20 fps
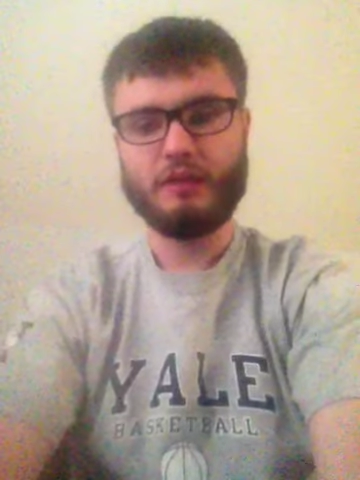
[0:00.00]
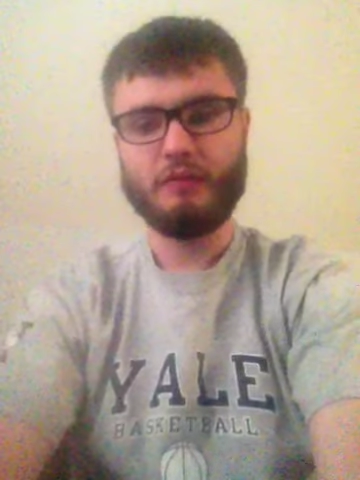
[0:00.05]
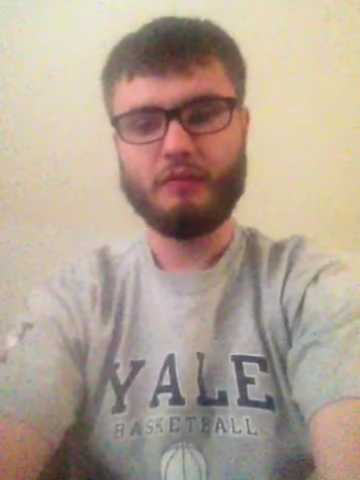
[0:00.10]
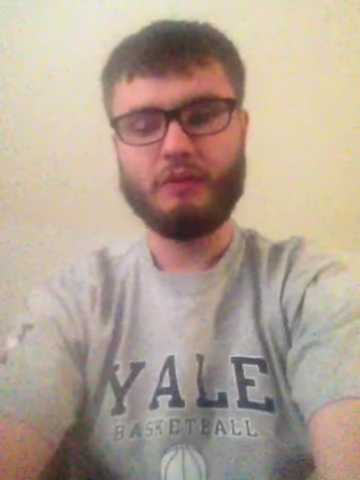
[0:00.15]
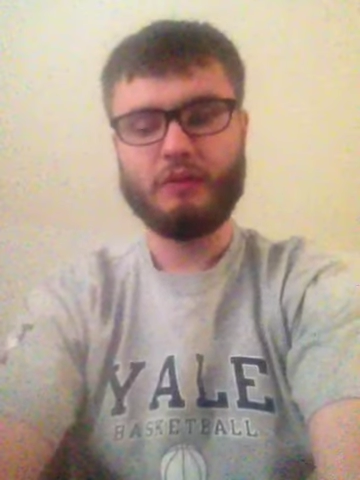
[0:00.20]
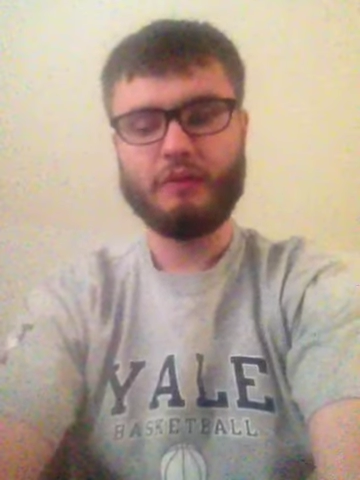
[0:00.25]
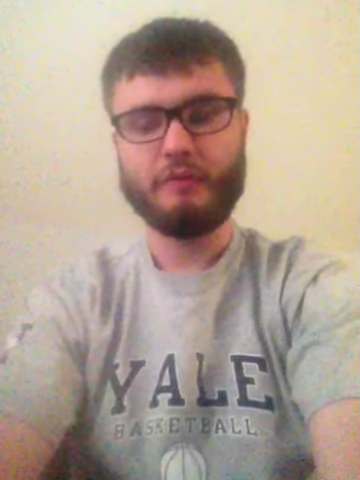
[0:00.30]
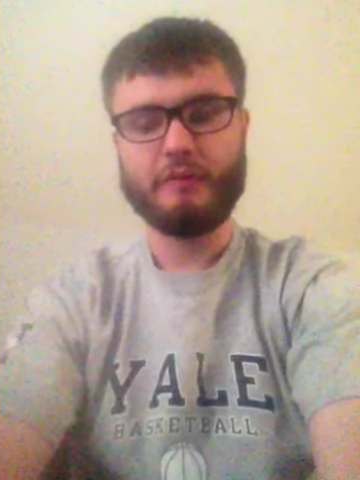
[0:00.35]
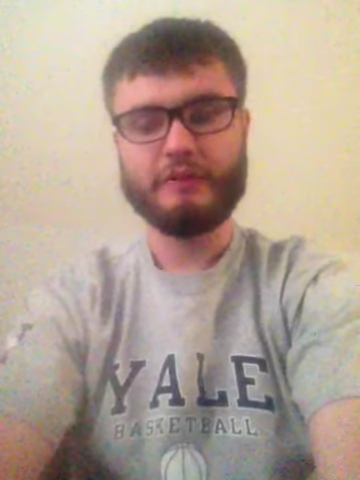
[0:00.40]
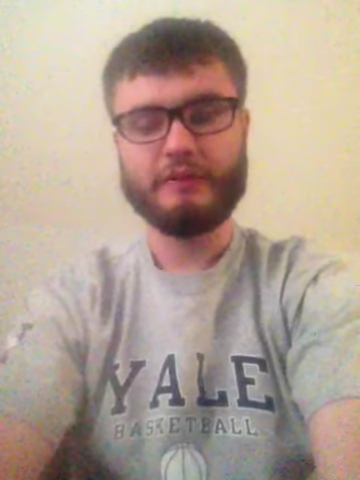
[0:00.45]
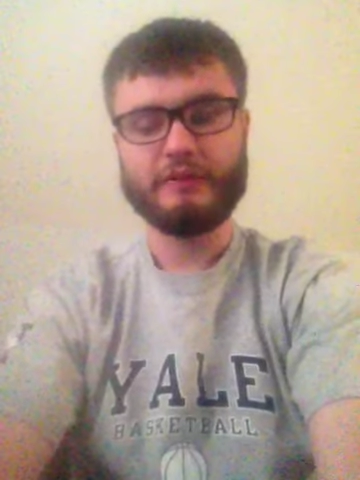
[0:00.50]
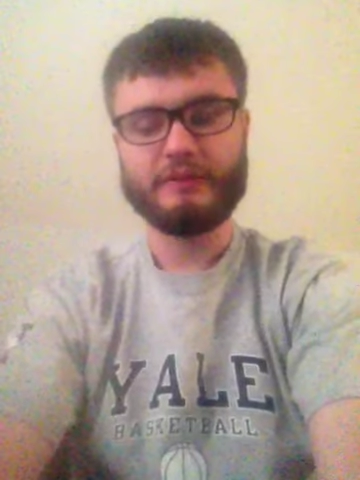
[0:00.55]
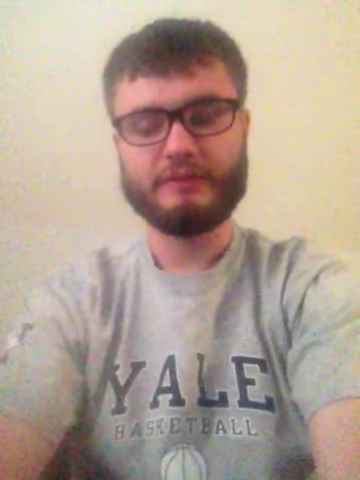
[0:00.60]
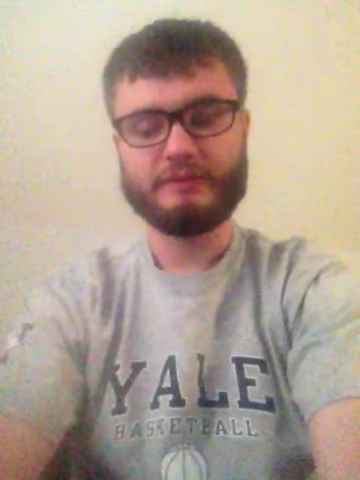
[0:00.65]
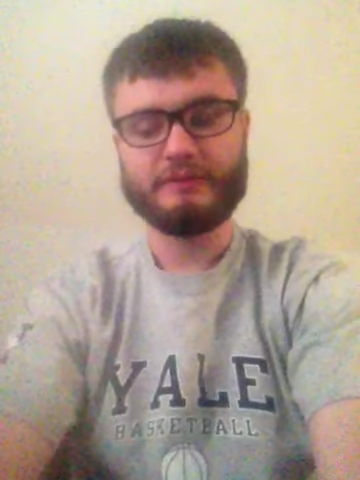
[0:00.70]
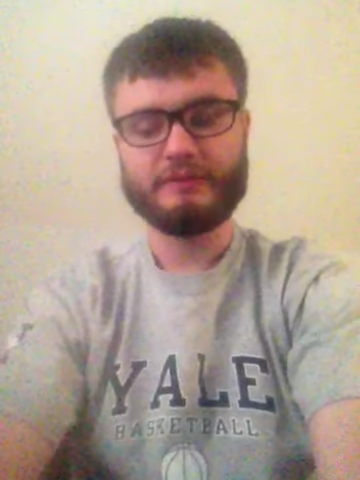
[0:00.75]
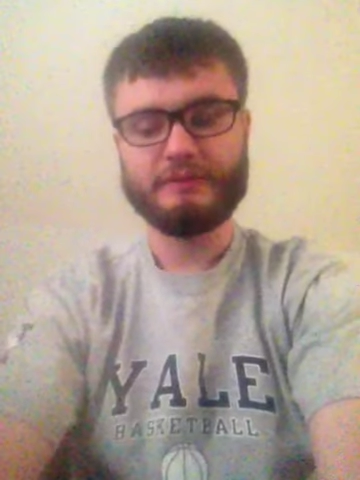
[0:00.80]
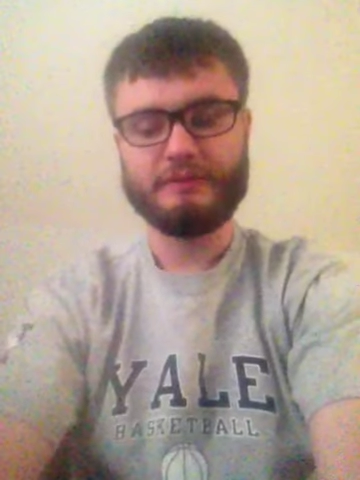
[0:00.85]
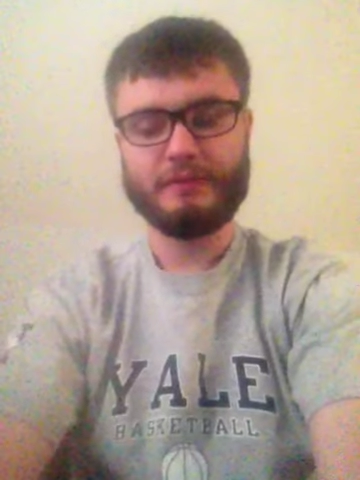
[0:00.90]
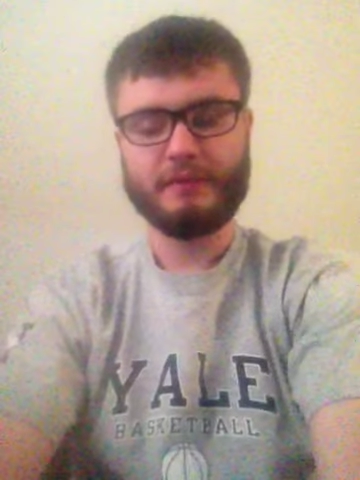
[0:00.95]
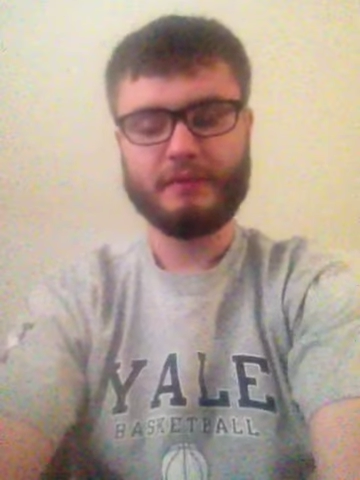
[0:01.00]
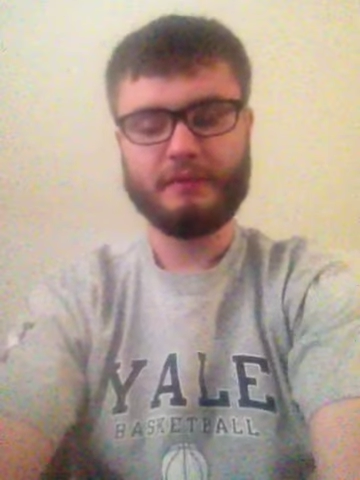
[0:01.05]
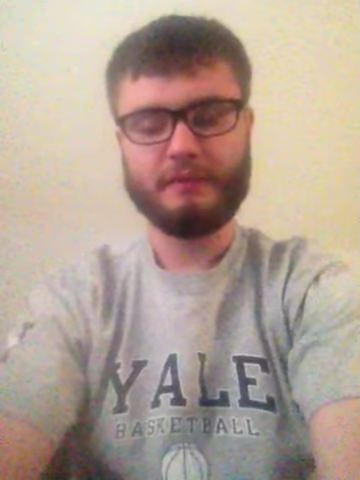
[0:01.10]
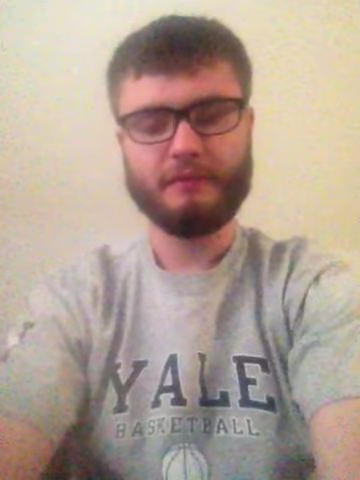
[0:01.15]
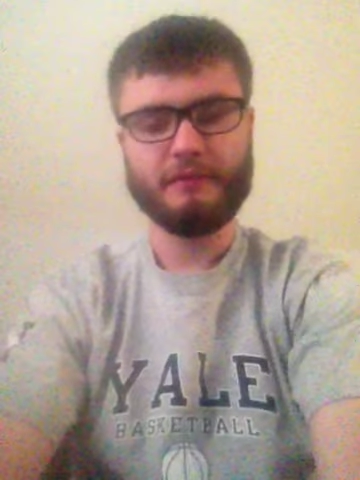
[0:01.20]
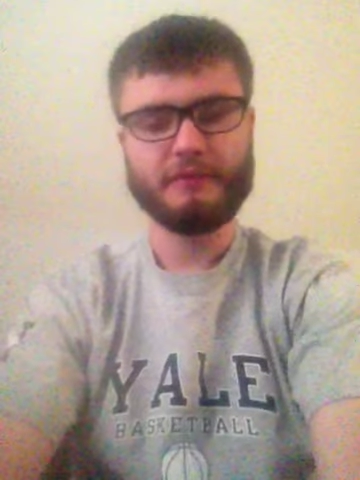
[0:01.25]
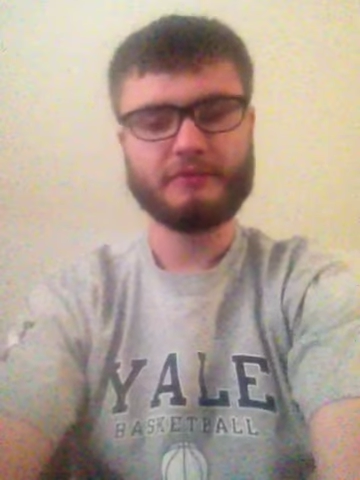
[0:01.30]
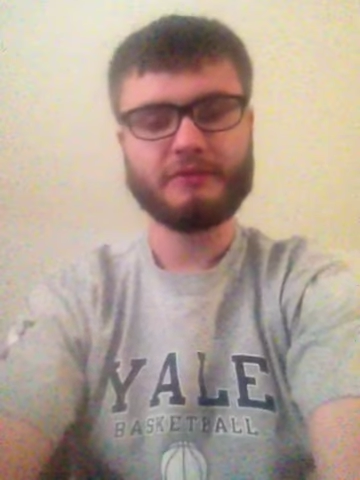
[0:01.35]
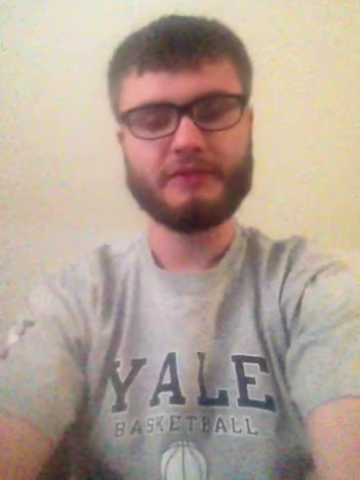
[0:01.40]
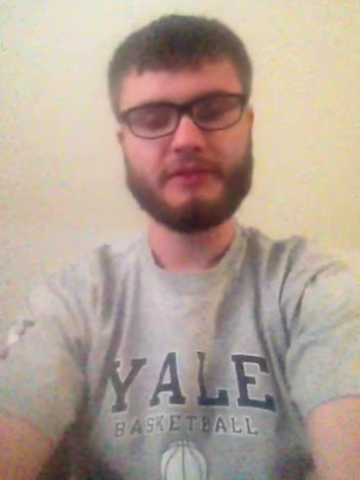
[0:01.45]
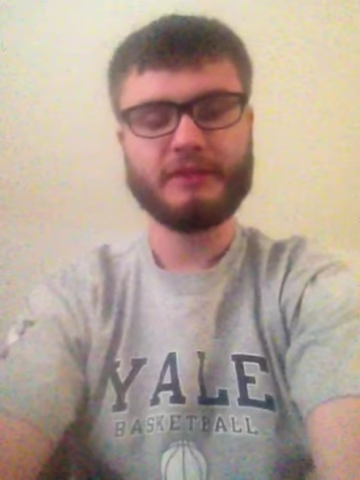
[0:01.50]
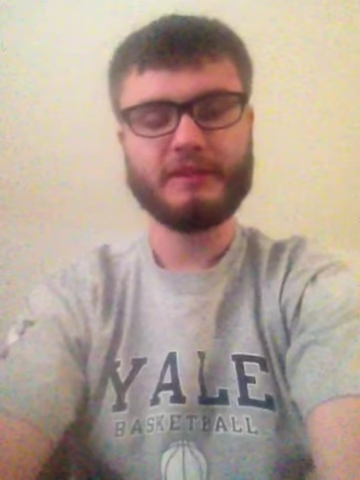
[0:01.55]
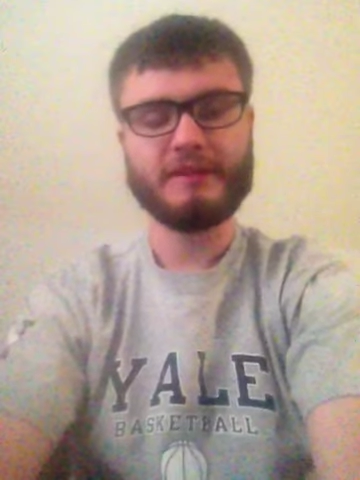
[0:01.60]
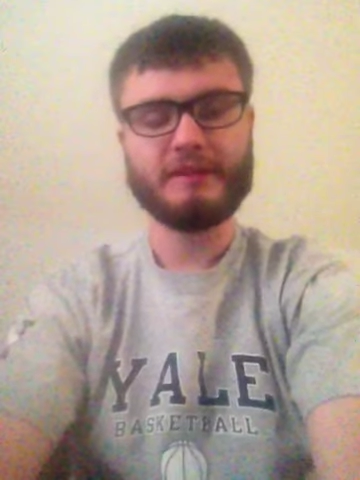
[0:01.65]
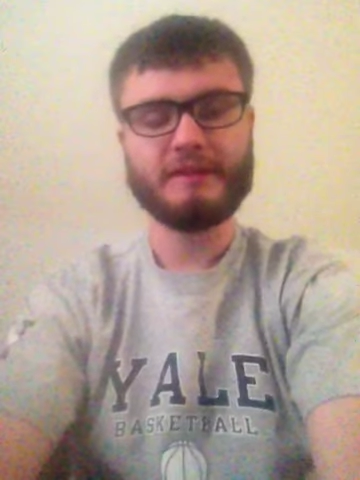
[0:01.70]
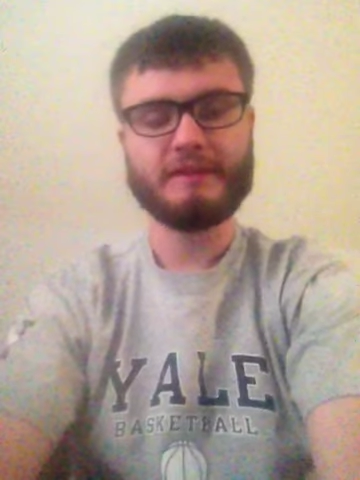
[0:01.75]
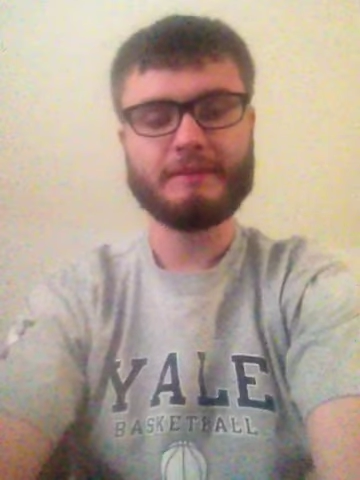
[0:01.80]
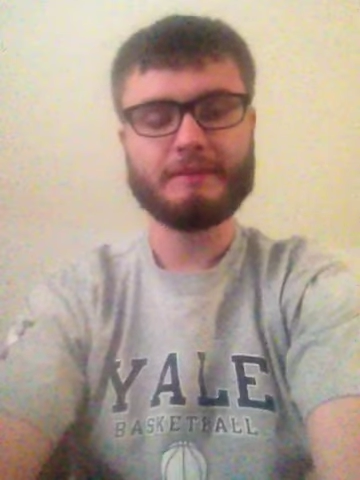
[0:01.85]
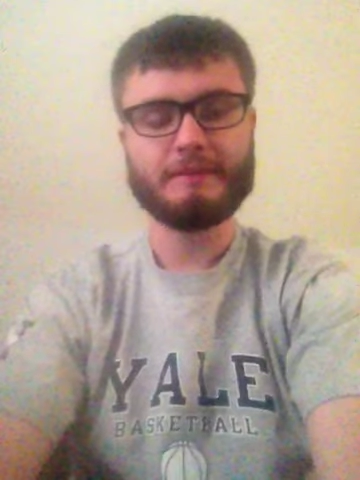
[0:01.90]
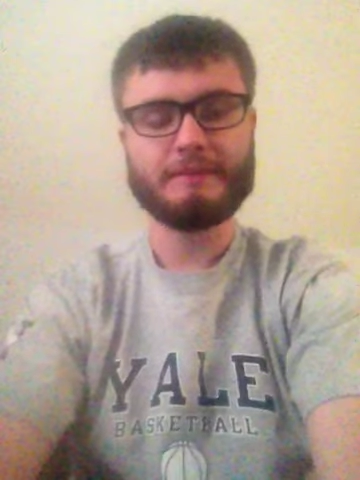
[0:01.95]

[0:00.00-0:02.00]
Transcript: Walmart for training.